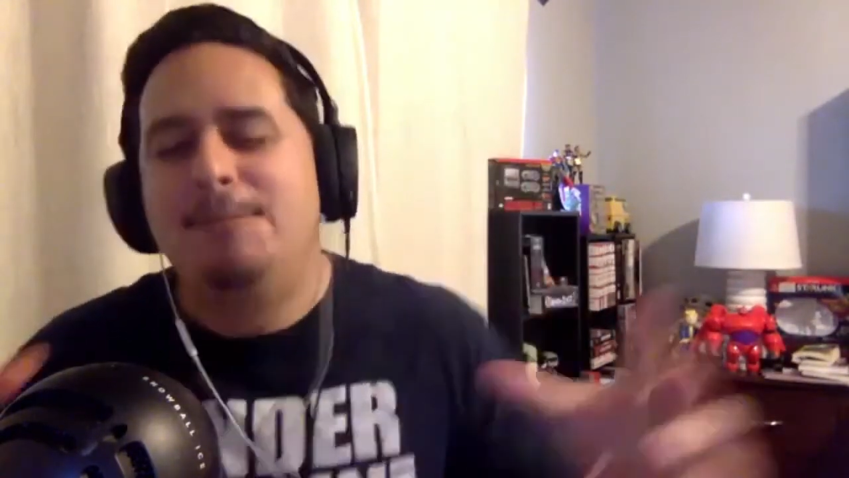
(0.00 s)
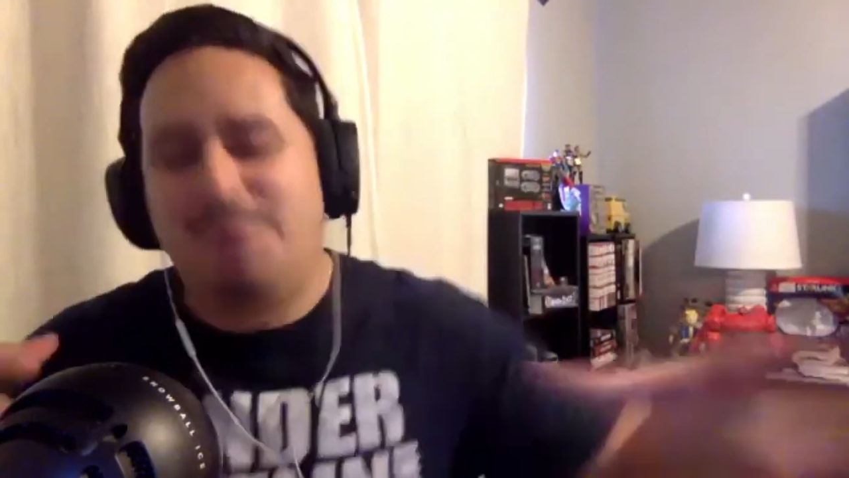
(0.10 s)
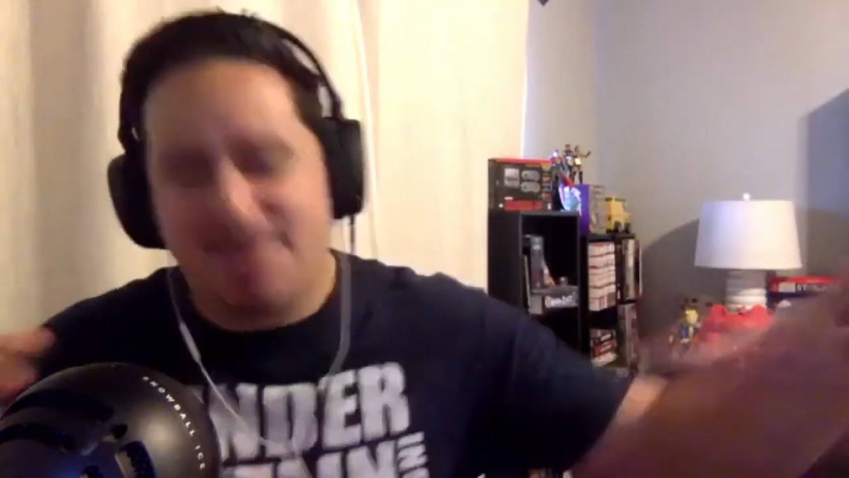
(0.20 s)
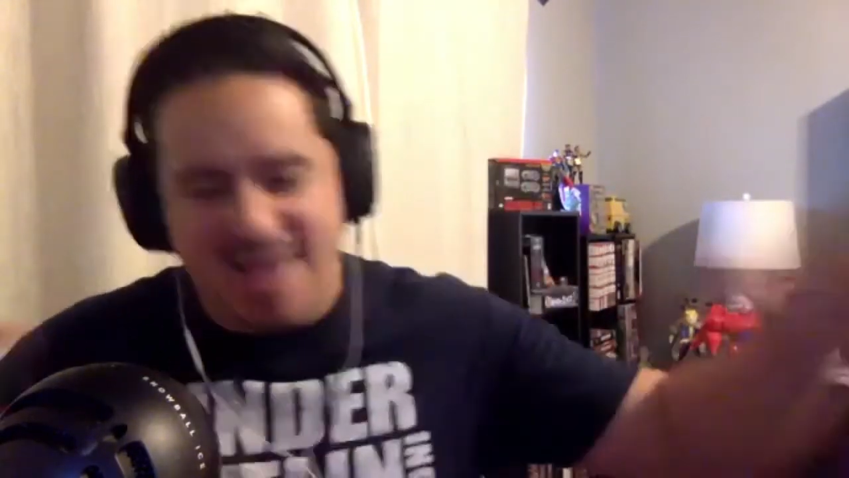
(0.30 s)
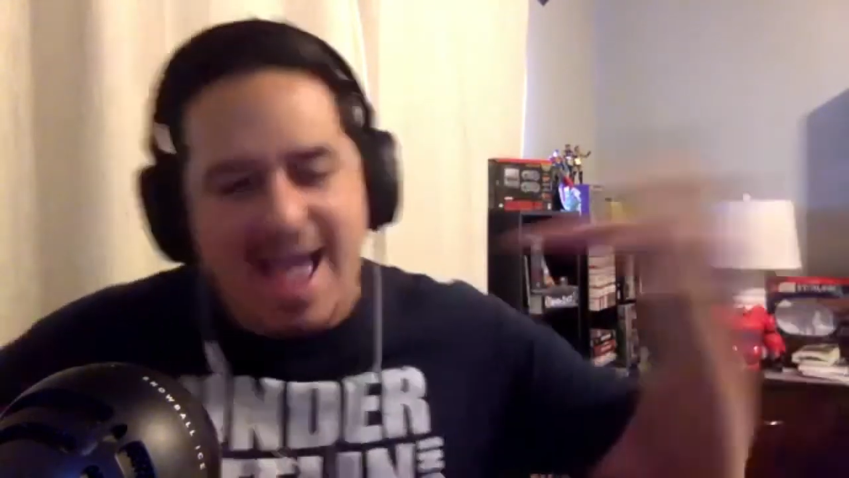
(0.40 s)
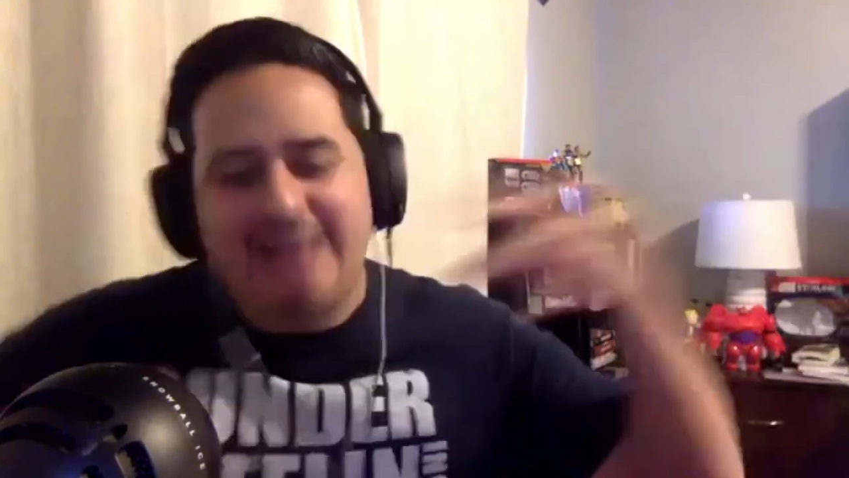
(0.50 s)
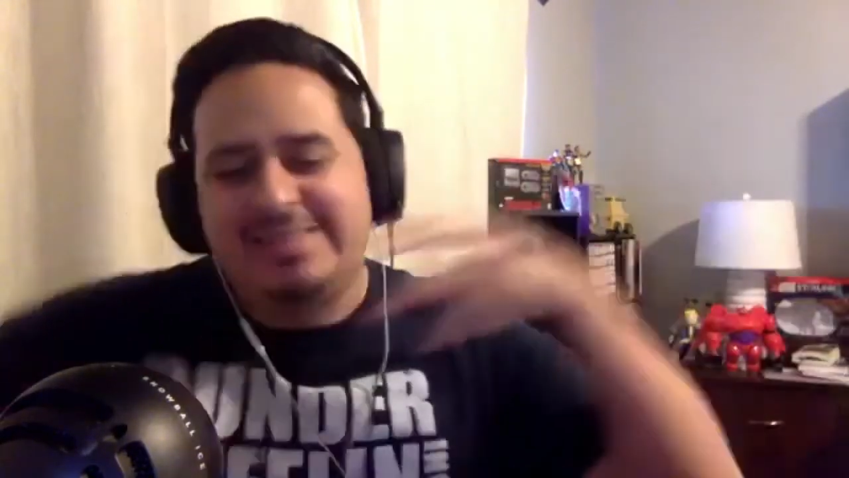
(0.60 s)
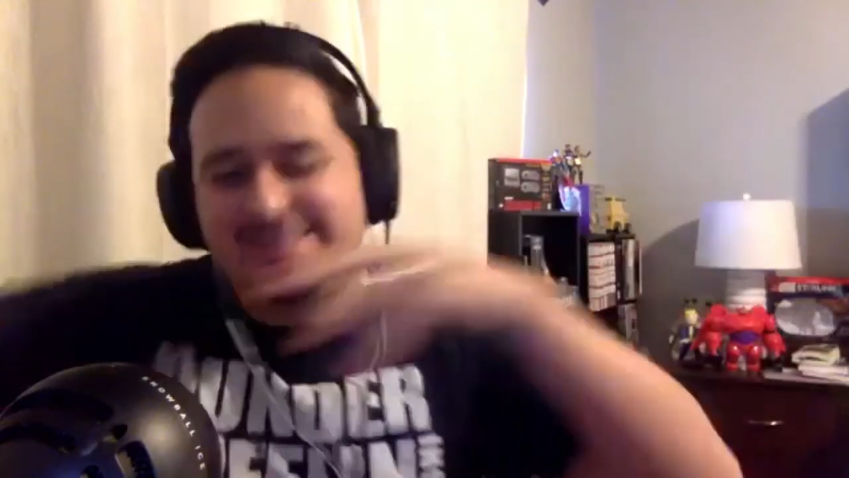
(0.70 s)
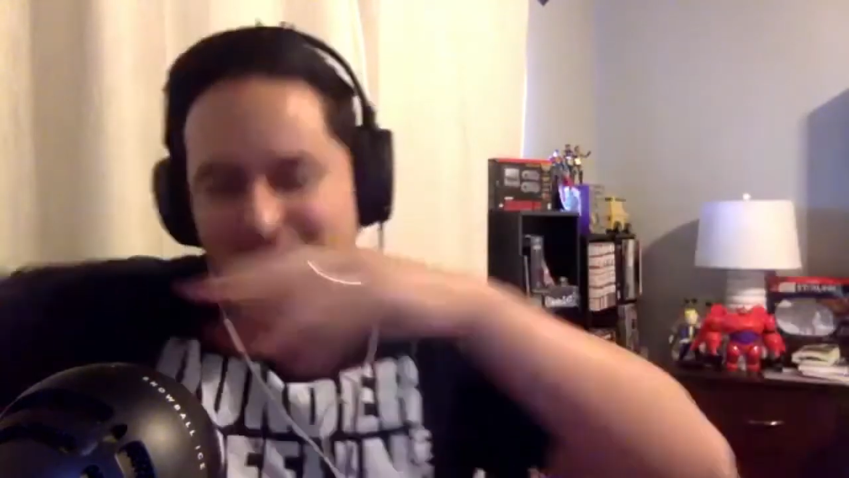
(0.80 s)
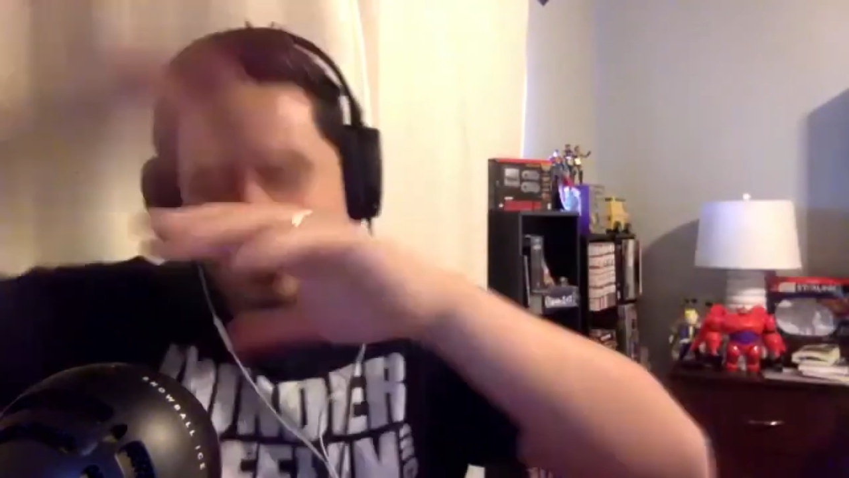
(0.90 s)
but I had
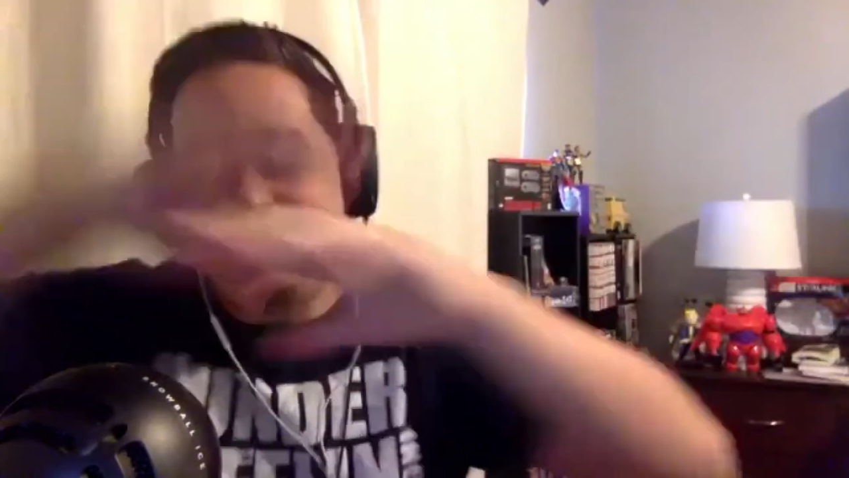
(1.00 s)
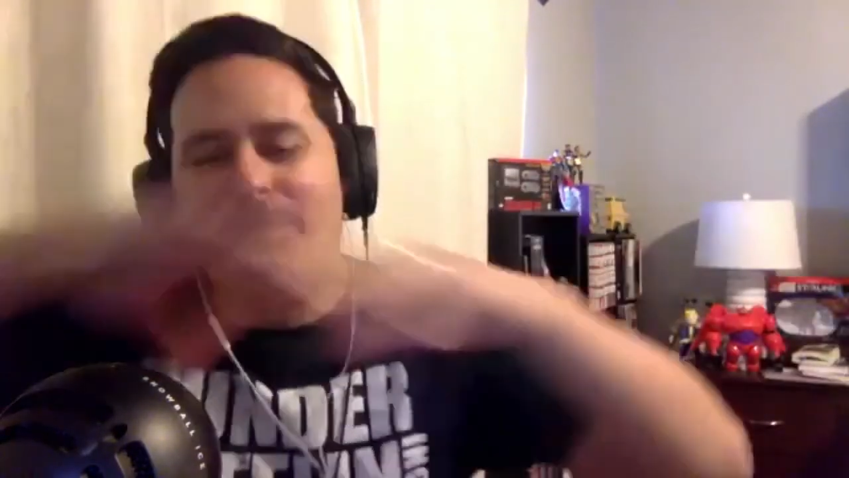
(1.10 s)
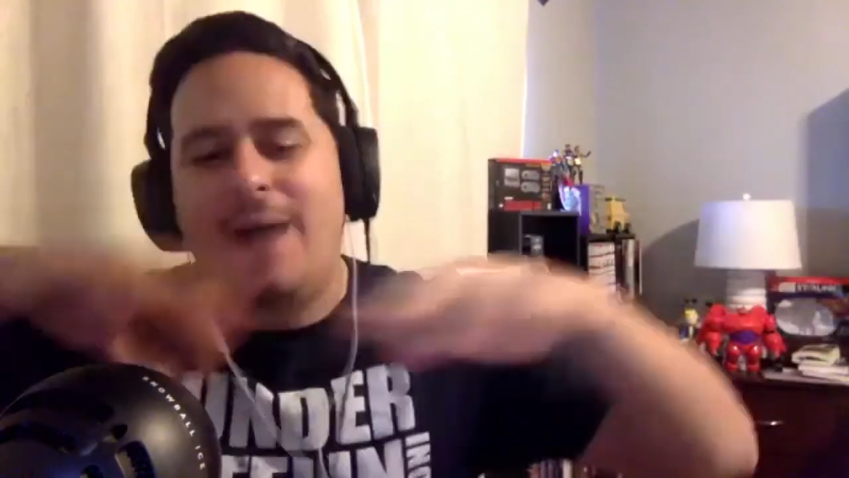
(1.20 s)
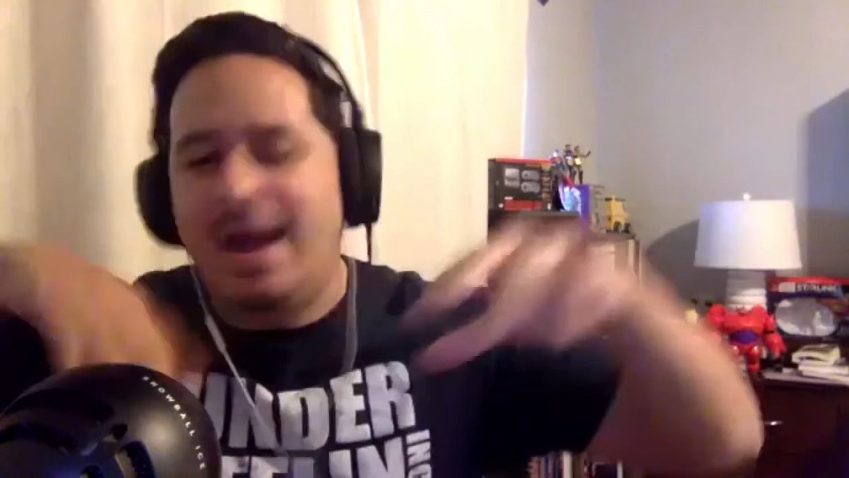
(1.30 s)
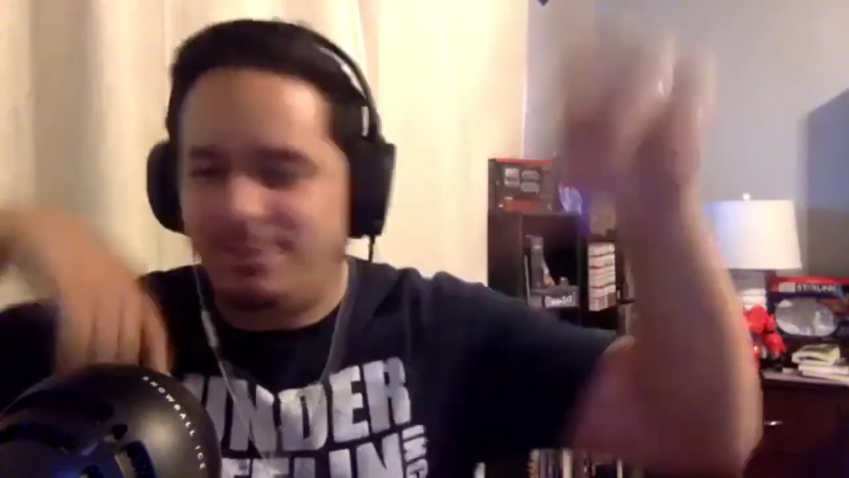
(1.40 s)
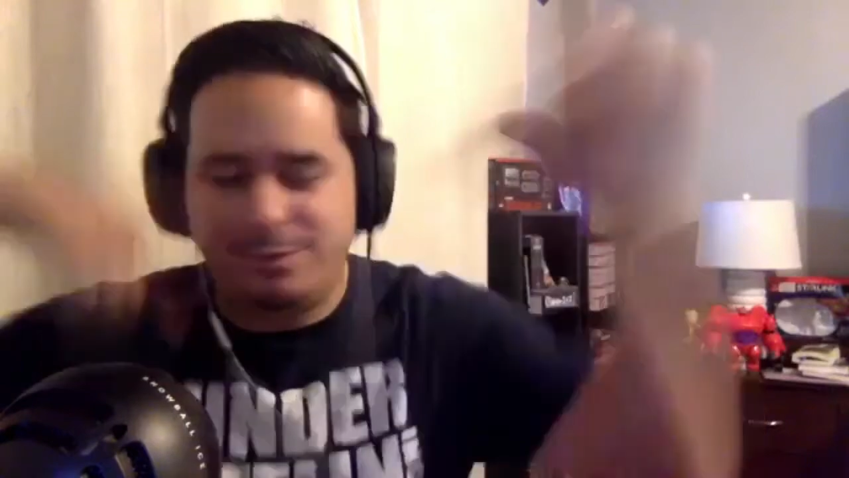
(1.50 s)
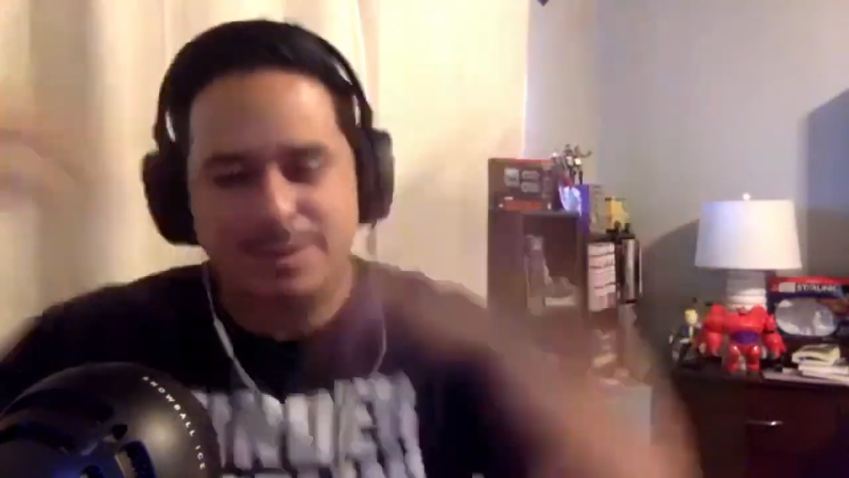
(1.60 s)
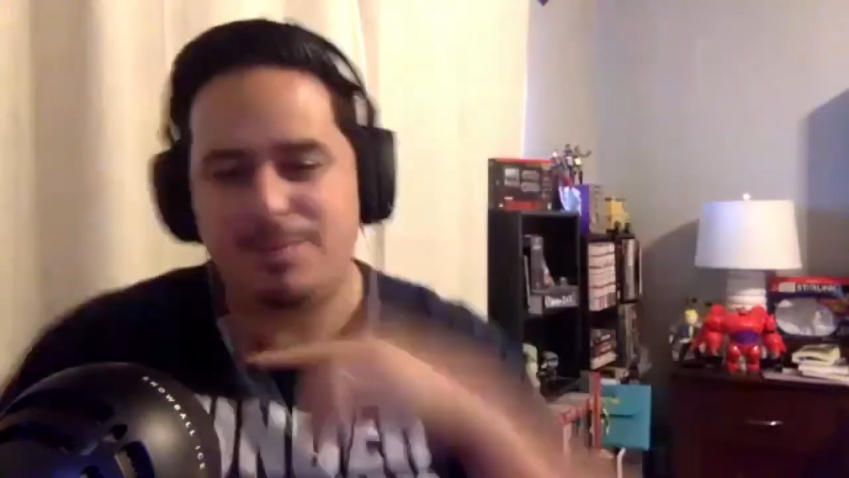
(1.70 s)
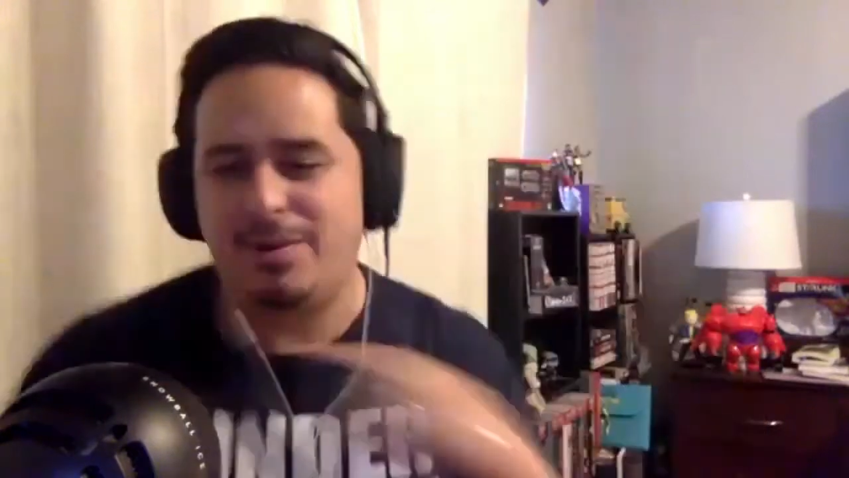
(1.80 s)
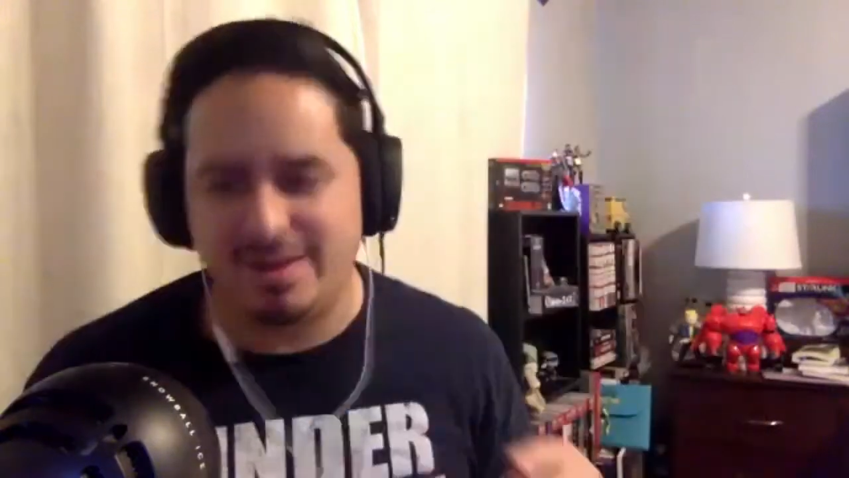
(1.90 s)
something in mind to
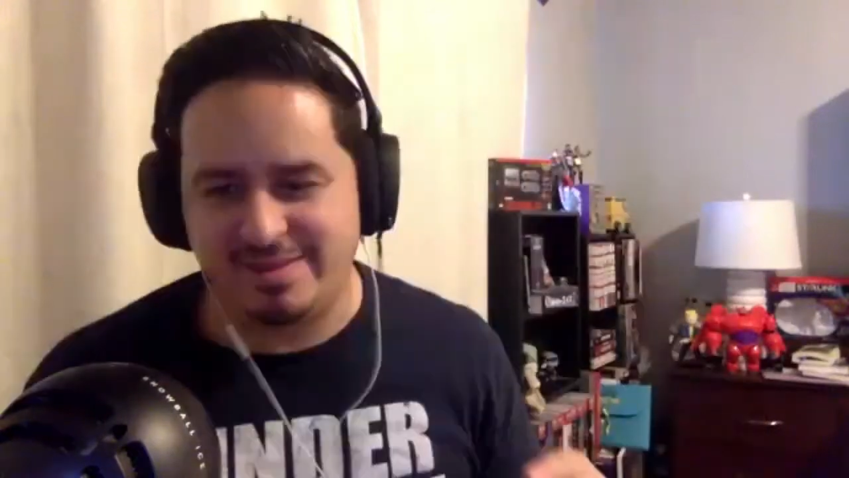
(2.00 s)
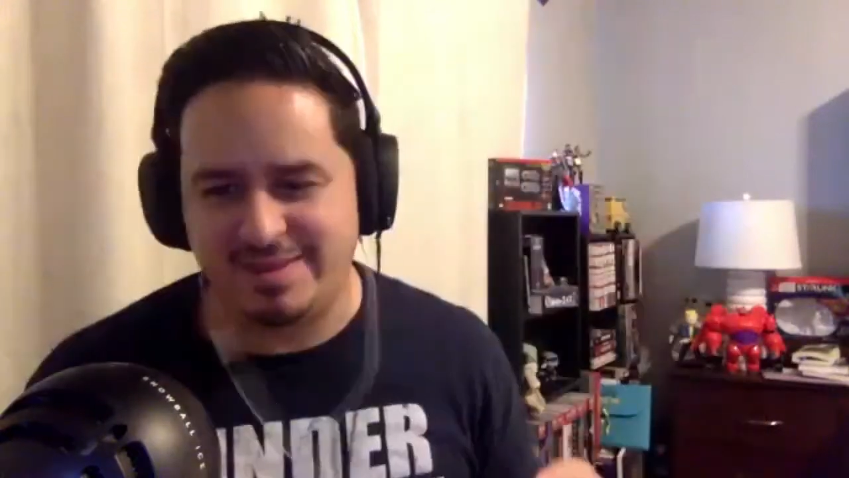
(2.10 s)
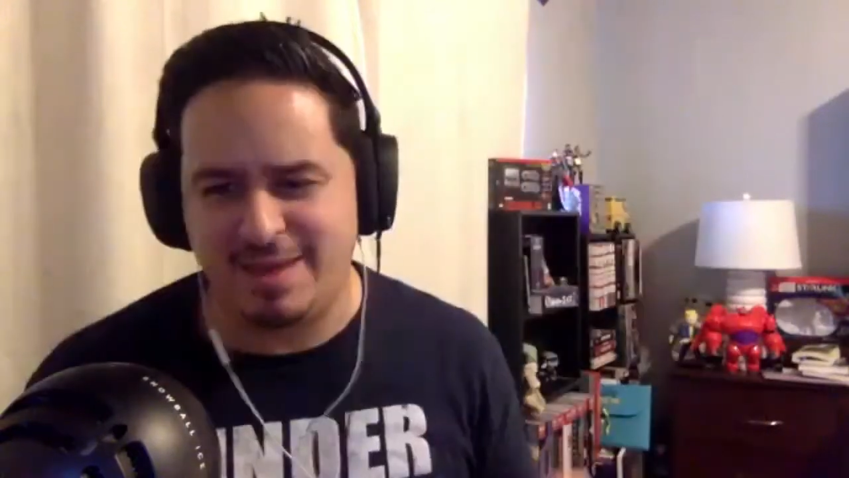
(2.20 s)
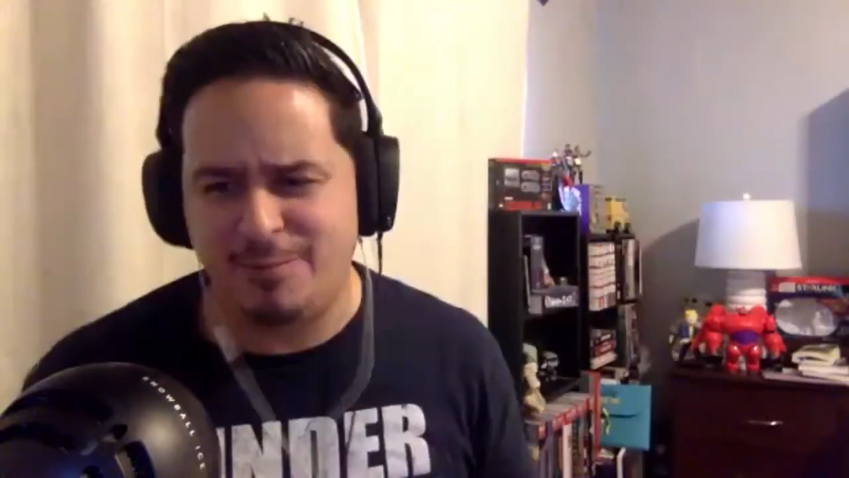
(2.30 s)
flip it on its head.